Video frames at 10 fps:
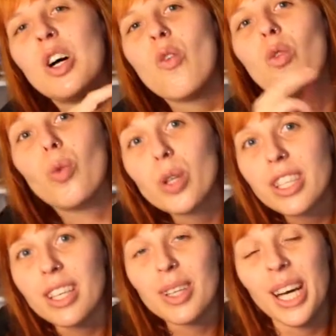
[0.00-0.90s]
for
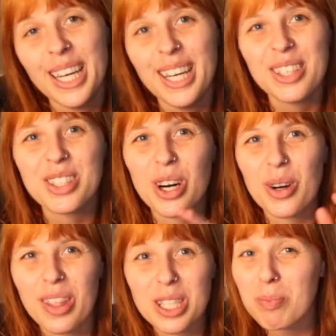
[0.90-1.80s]
whiskey.
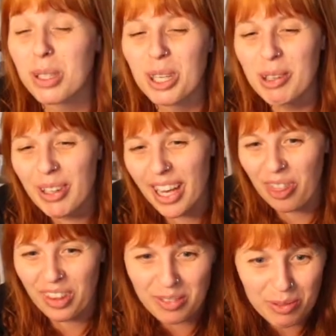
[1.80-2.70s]
So that's pretty cool, I
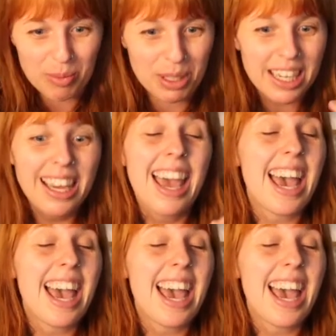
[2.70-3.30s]
think, for me.